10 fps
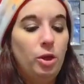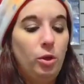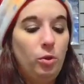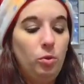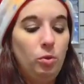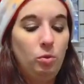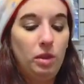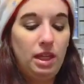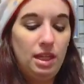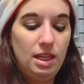who
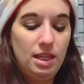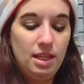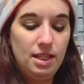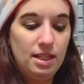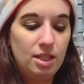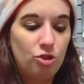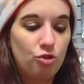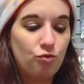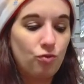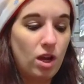is
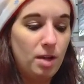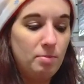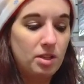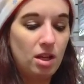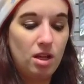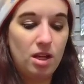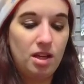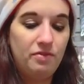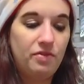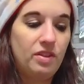dropped
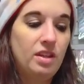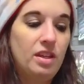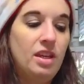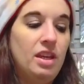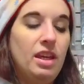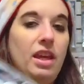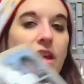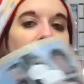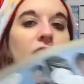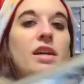off
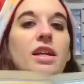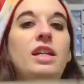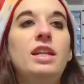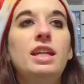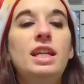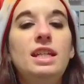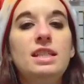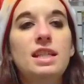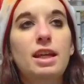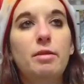uh, in a
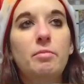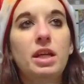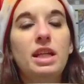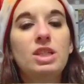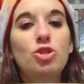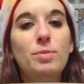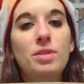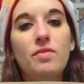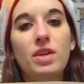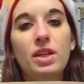kingdom, and he's dropped
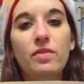off kind of